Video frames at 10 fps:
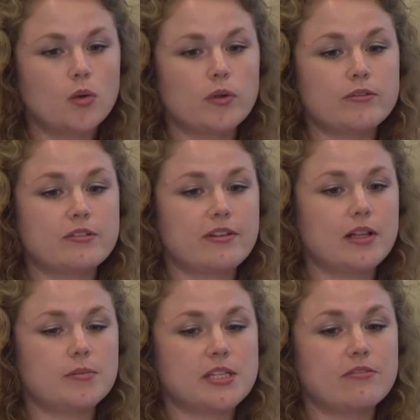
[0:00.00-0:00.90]
We've
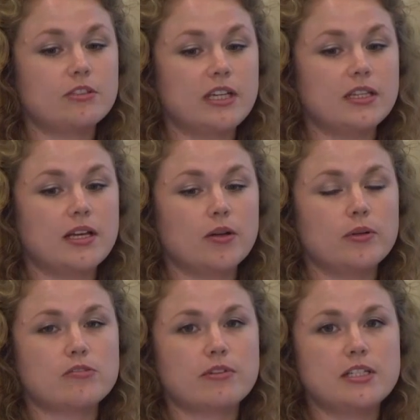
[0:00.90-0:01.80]
developed several
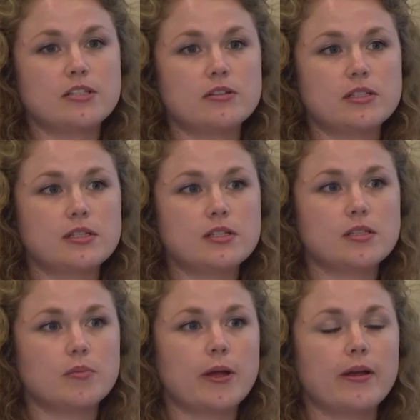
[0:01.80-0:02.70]
in-language resources,
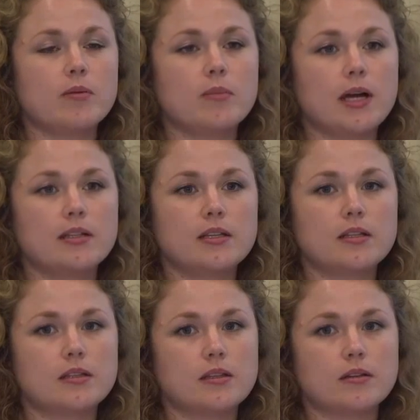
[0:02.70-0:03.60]
so bearing in mind
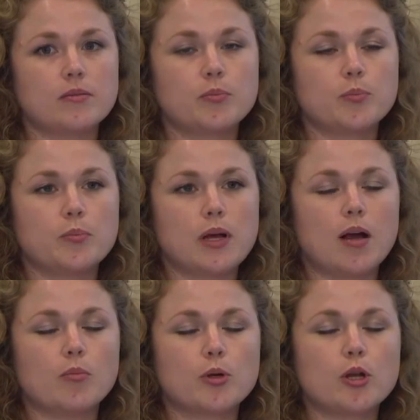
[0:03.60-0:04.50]
that
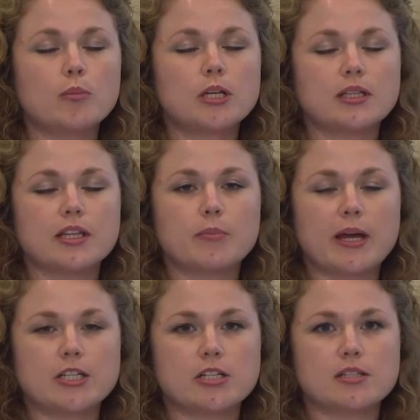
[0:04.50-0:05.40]
predominantly the
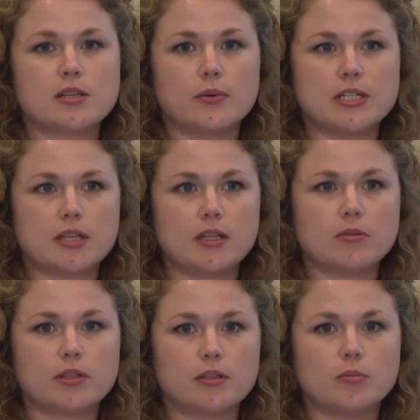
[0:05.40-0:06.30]
patients that we're dealing
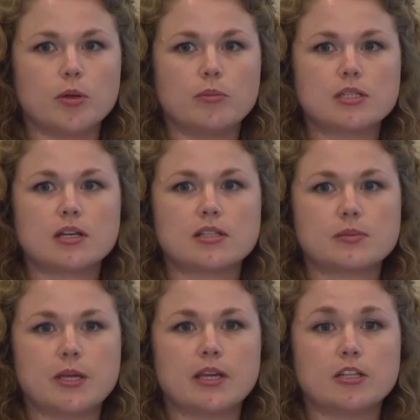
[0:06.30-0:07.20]
with at the moment are
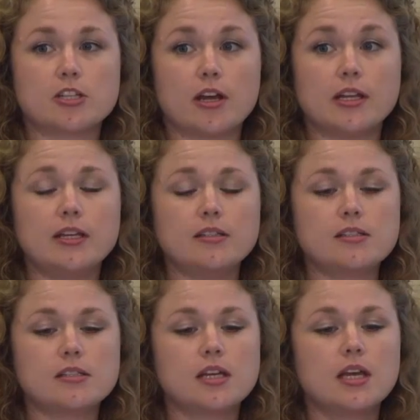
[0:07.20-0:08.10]
speaking Chinese,